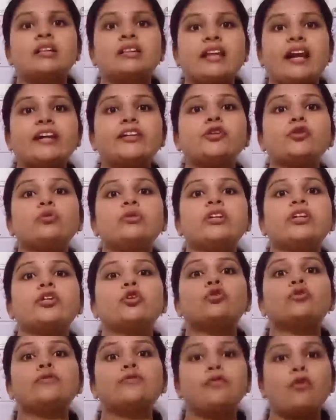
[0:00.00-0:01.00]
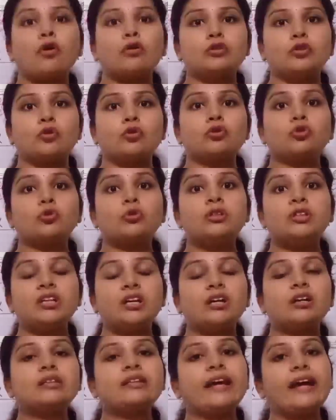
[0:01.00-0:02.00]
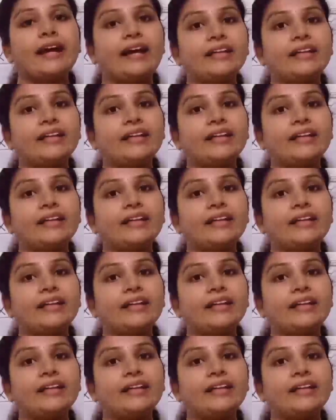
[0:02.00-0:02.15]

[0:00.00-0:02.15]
that you need to follow to learn